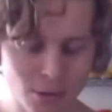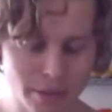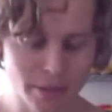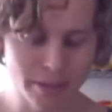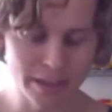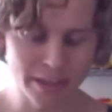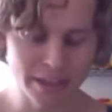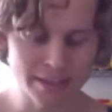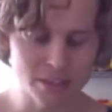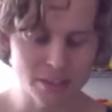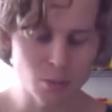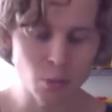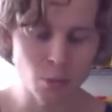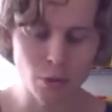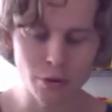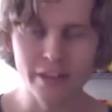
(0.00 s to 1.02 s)
thing is
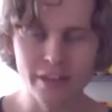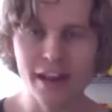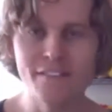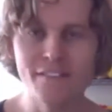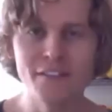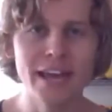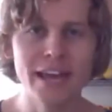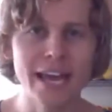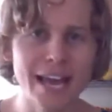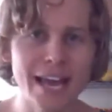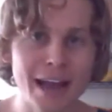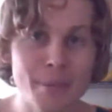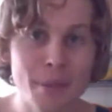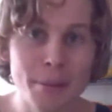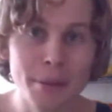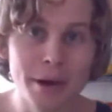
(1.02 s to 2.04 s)
worth it. I felt like I
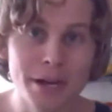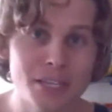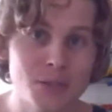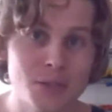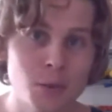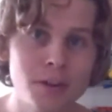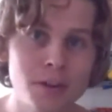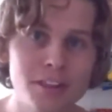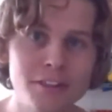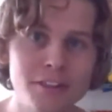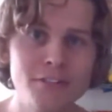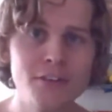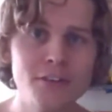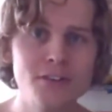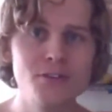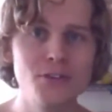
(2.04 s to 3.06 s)
got my money's worth in the
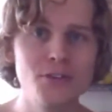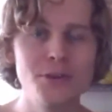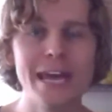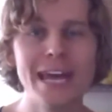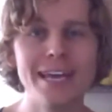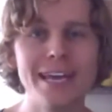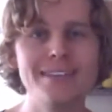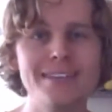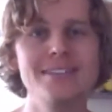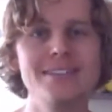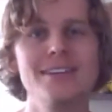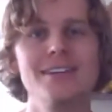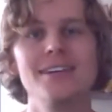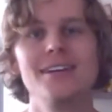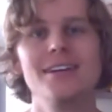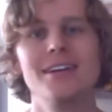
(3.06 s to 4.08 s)
first few days.
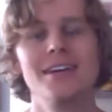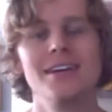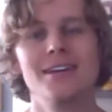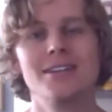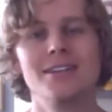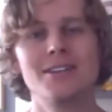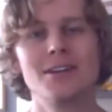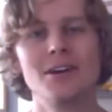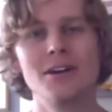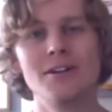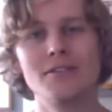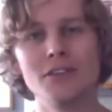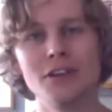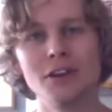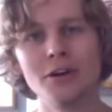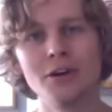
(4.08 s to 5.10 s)
So if
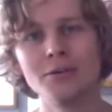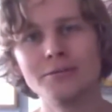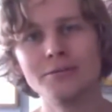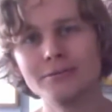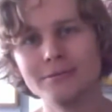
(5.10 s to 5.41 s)
you don't,